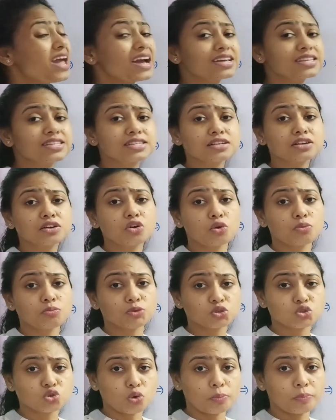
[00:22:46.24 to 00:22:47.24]
X
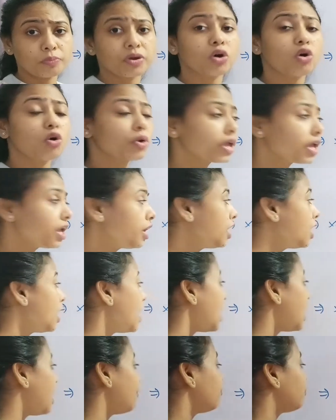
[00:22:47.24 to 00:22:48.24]
chromosome. Okay,
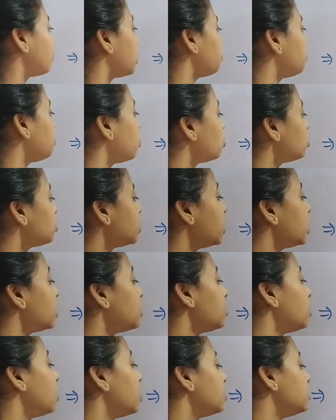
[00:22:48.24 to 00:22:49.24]
and one more
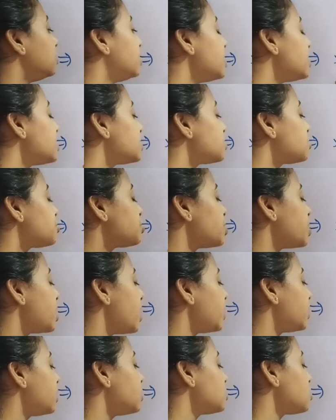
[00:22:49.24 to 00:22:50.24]
thing, this
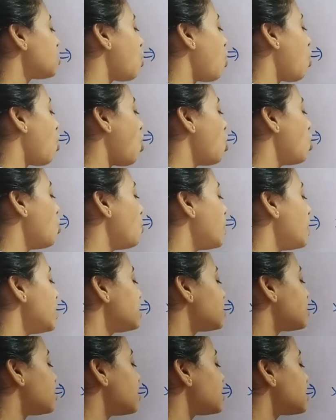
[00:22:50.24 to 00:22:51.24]
trait is
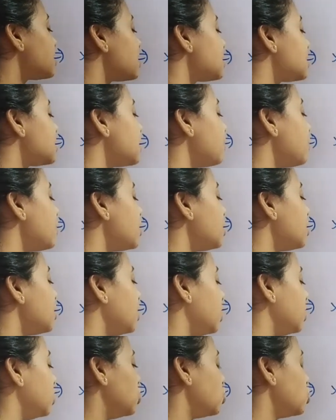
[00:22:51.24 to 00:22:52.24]
always recessive
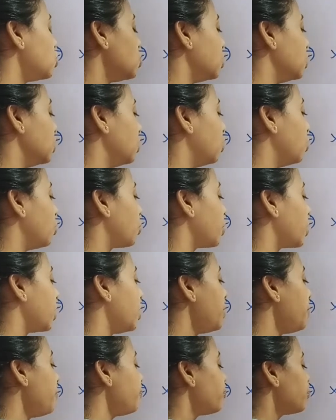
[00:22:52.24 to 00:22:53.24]
in nature.
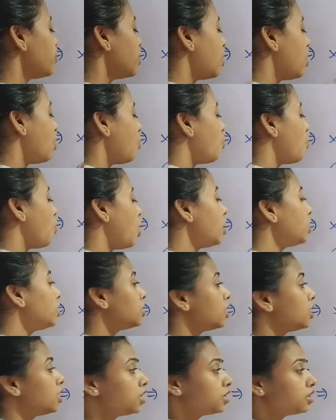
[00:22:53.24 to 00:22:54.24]
Okay,
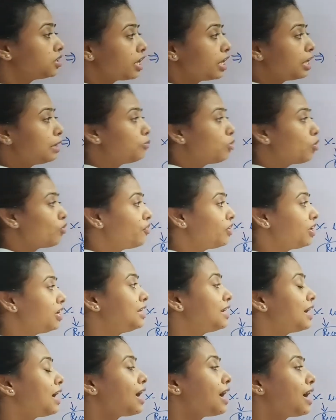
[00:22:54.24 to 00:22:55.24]
what?
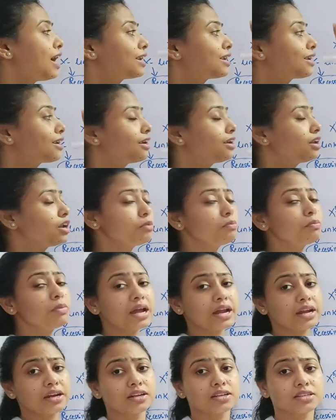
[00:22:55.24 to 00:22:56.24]
Hemophilia and color
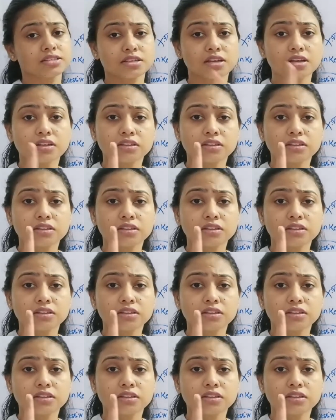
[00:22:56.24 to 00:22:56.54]
blindness,